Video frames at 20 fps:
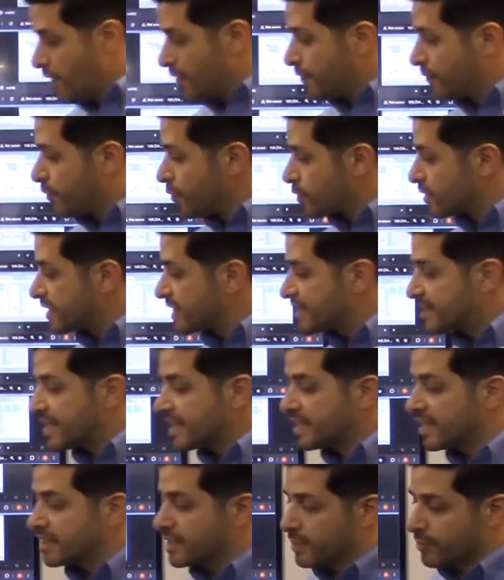For the
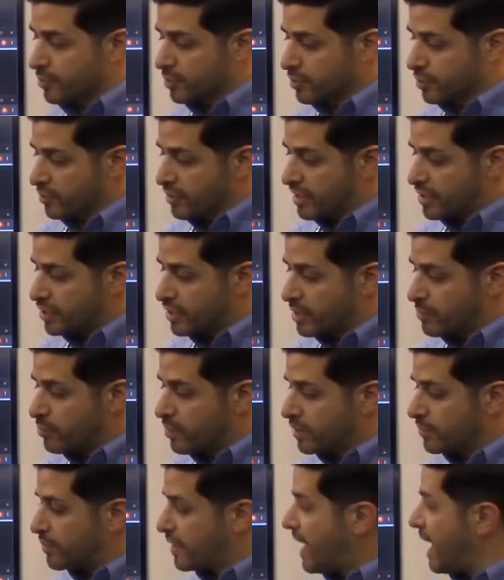second demonstration,
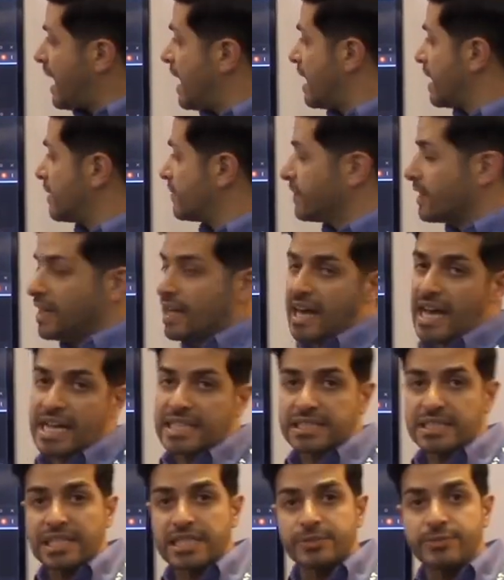what we have
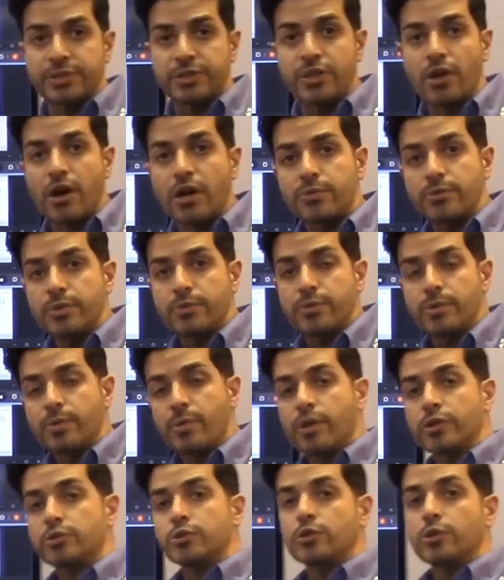as, as we talk, we, we
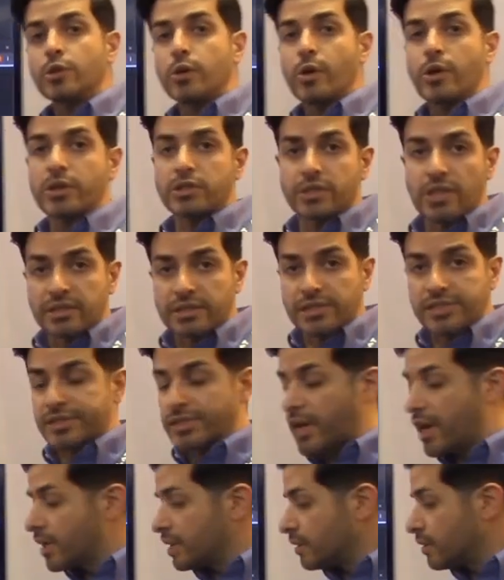want to lower down the
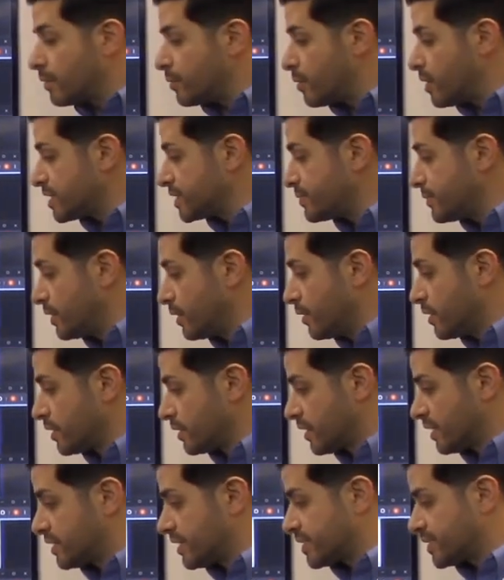silo. Once we lower
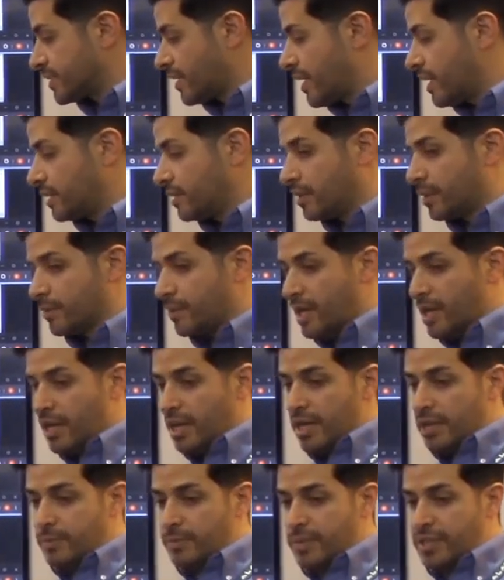down the silo,
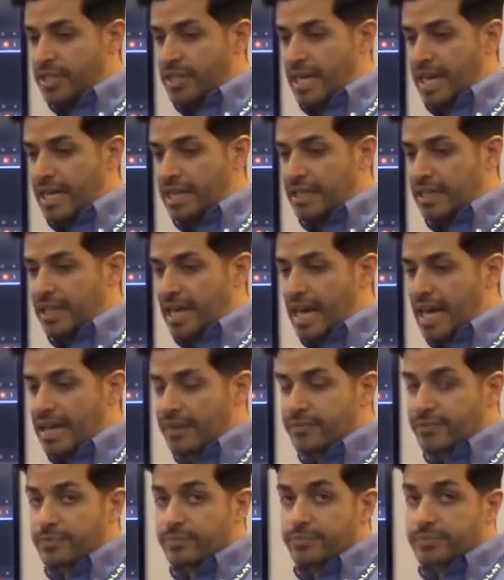we can
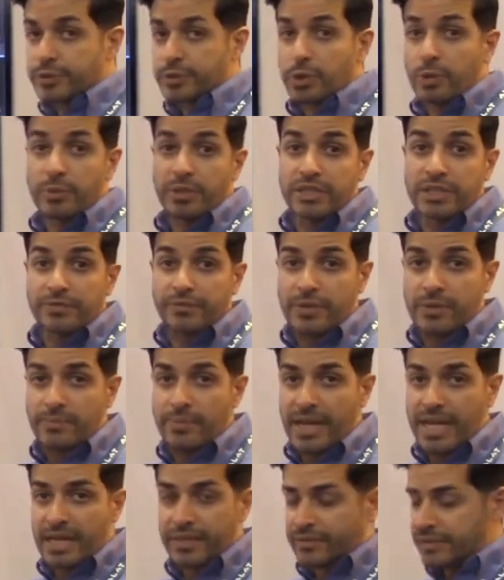have so many different
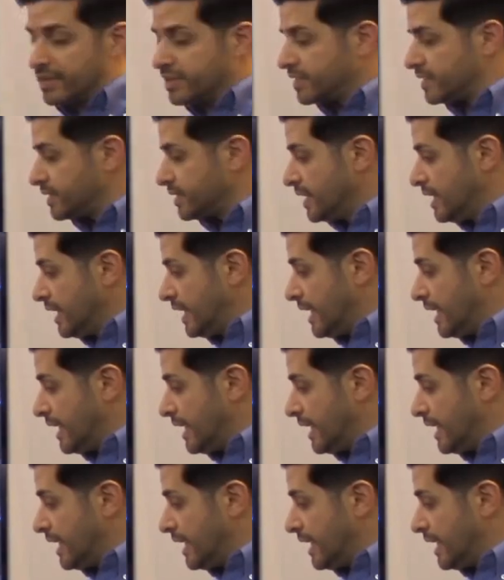benefits,